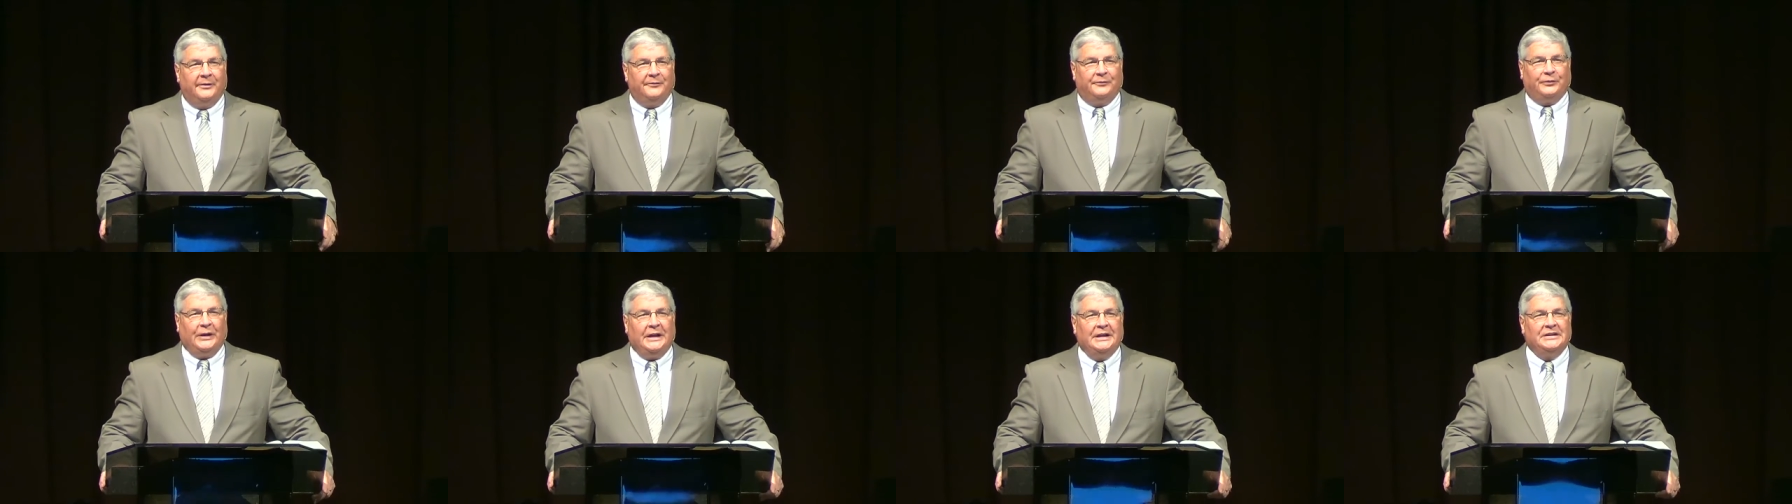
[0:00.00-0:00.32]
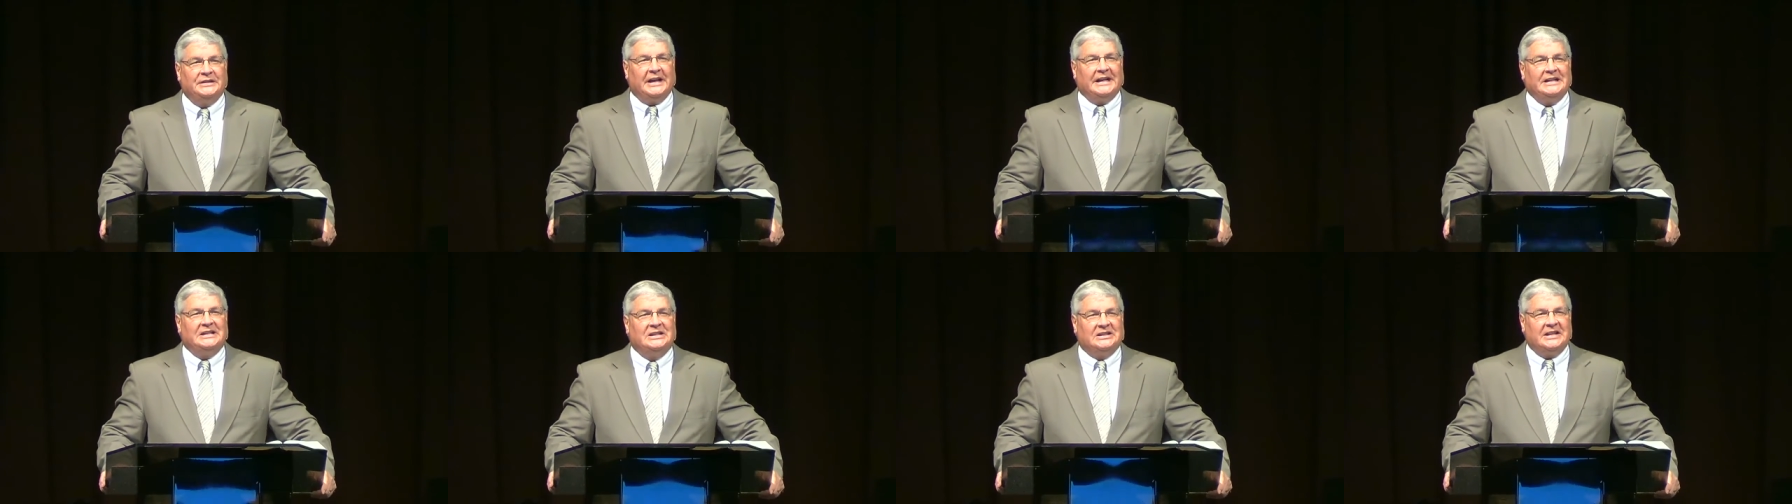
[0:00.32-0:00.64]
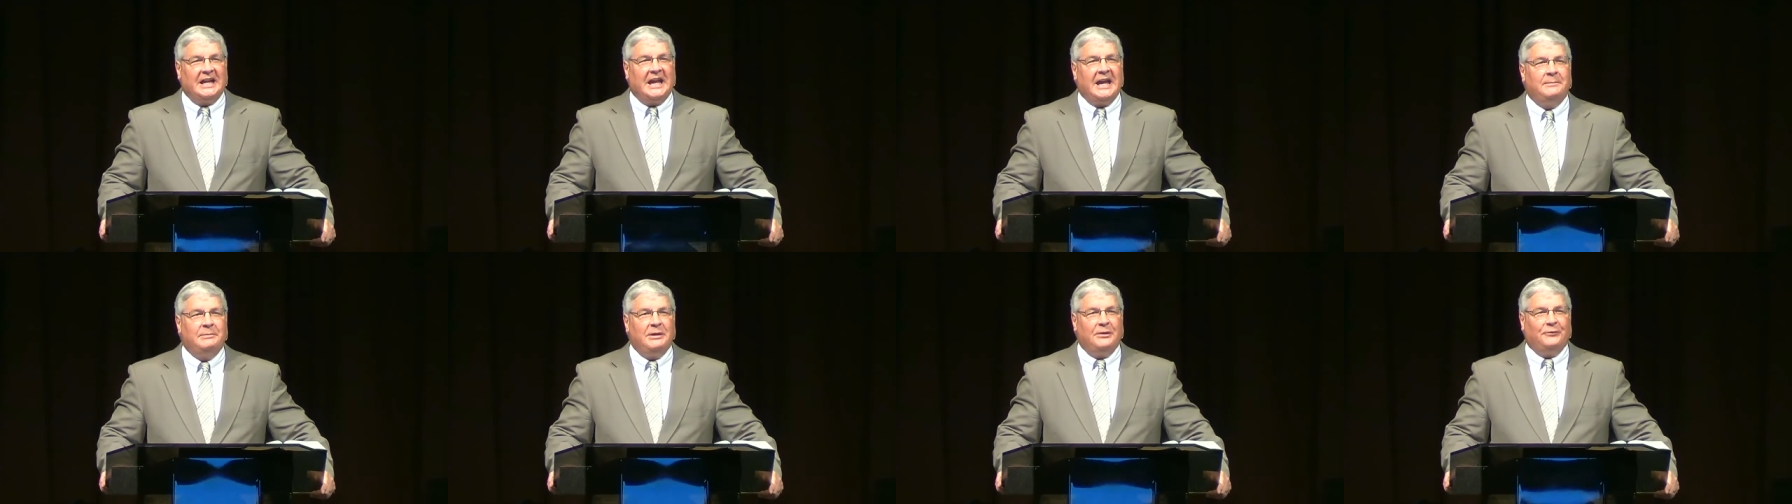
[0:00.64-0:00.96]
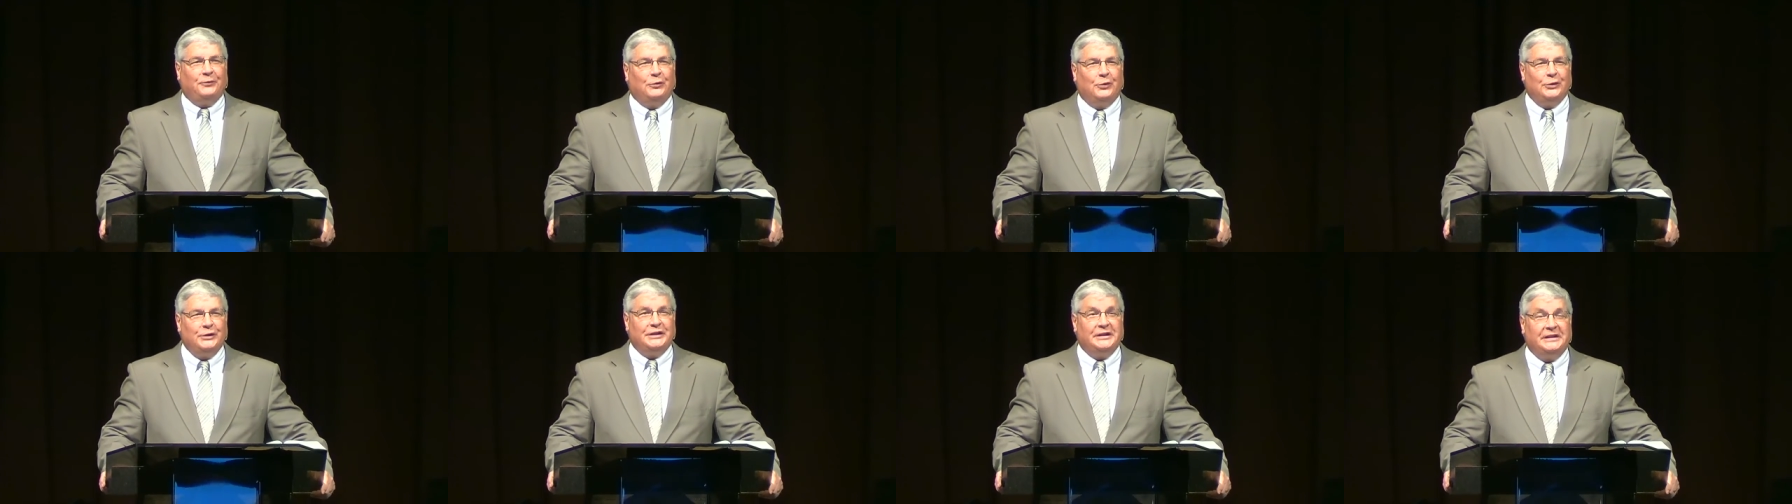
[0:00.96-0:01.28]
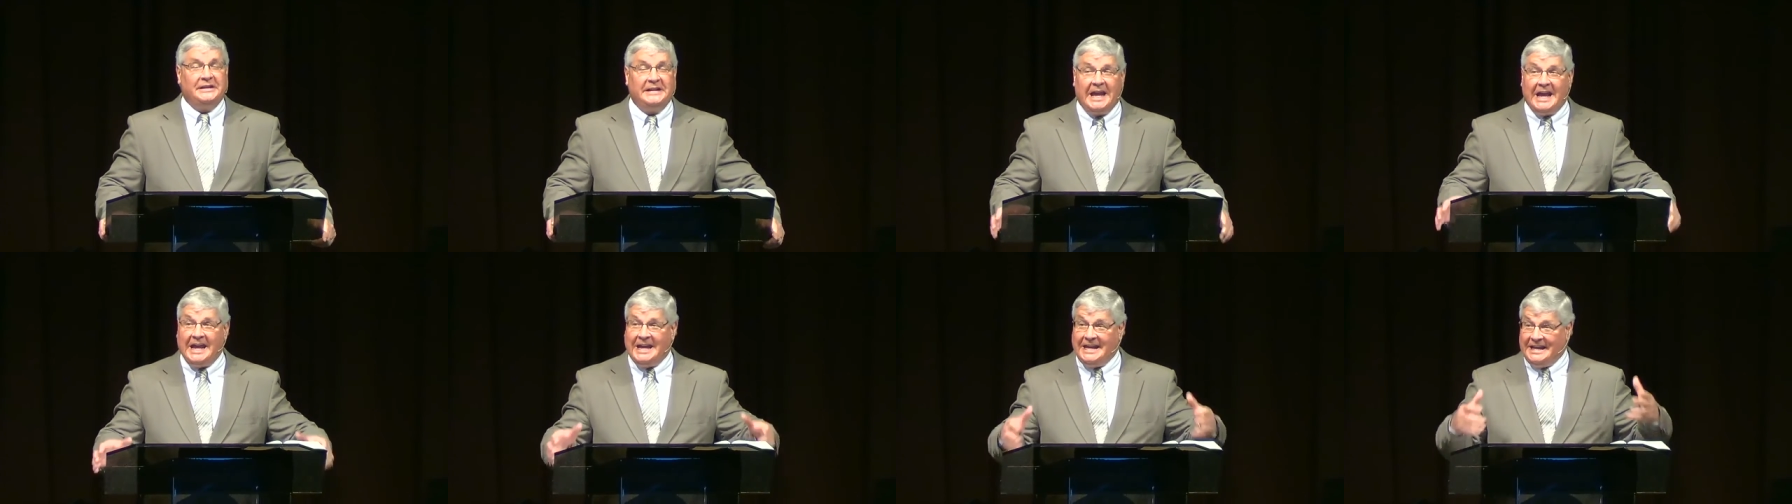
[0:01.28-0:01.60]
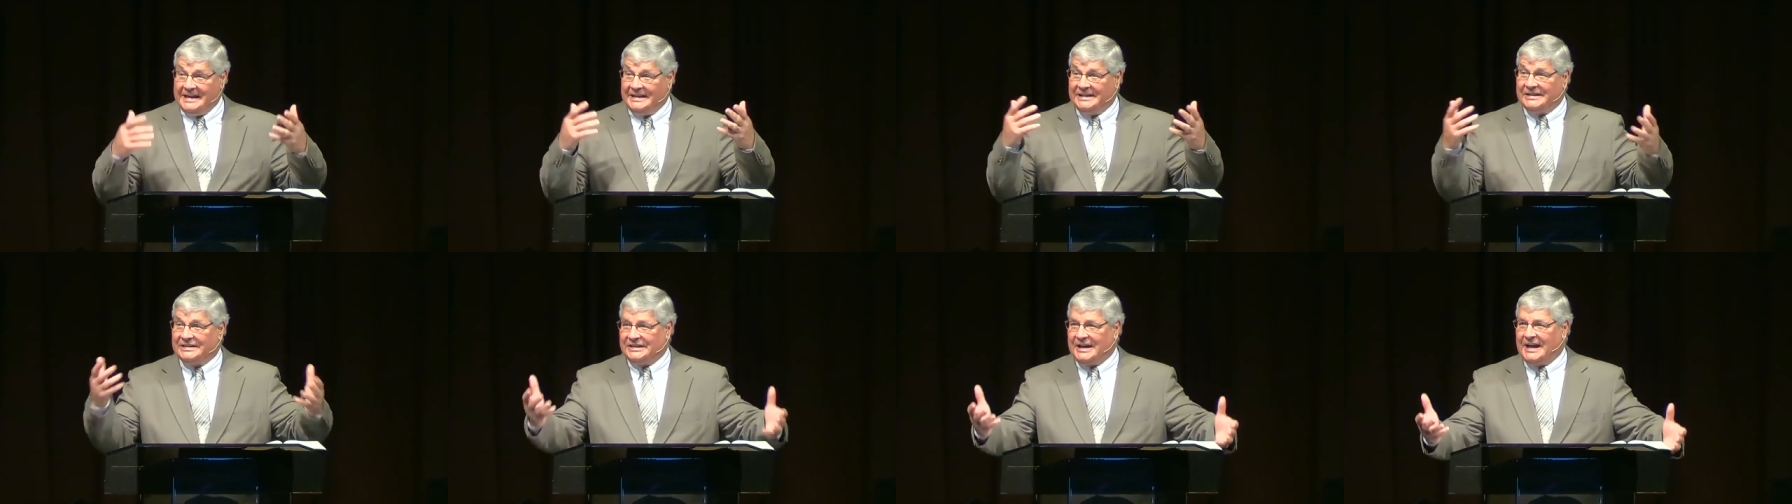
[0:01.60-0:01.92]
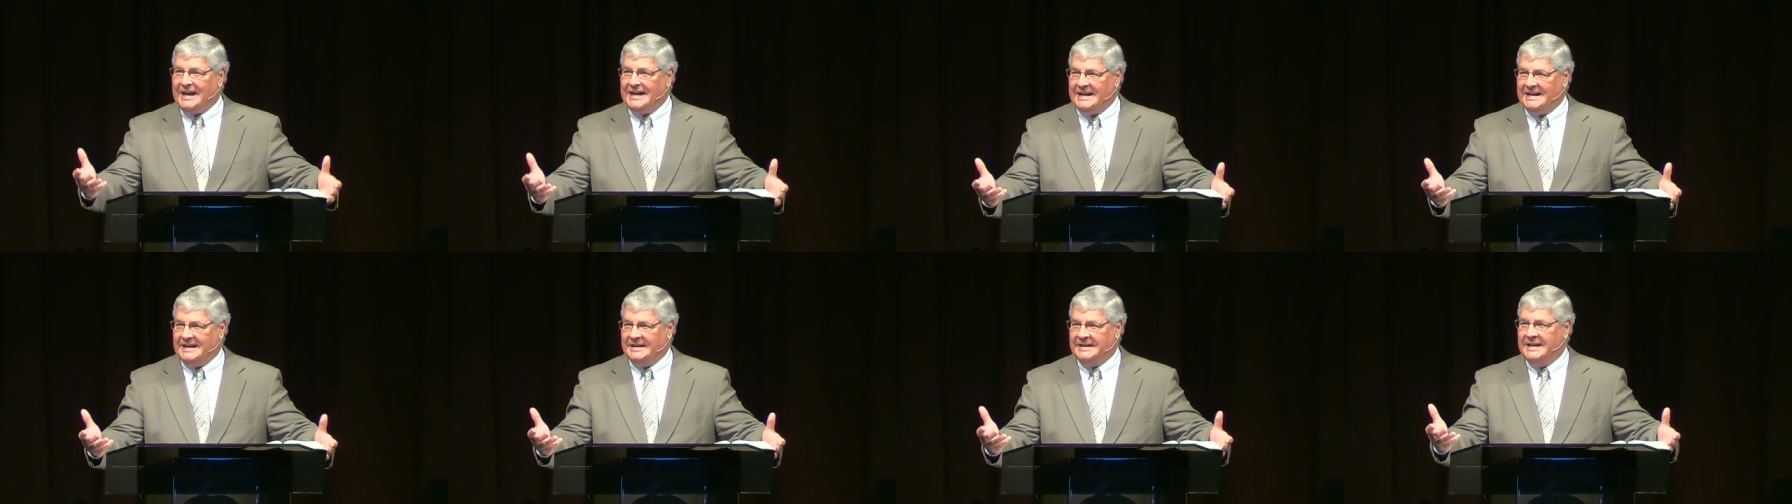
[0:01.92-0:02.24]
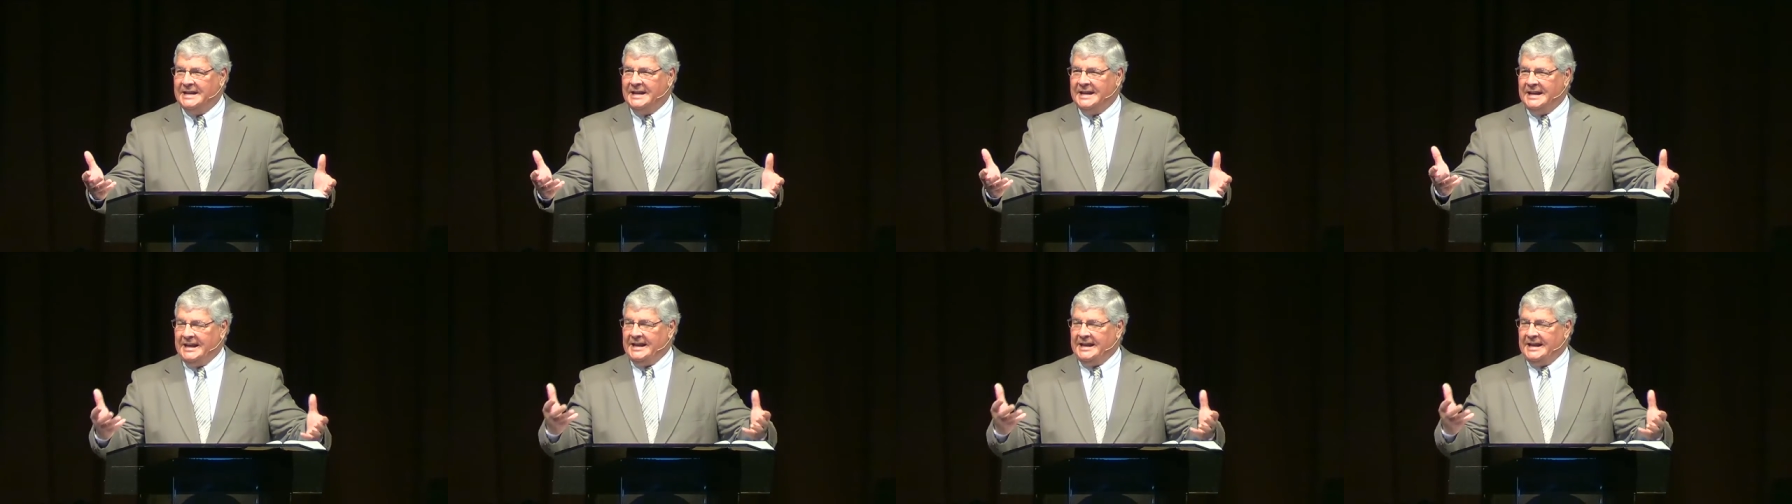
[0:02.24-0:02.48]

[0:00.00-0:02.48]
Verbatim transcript: And friends, I stand before you today excited,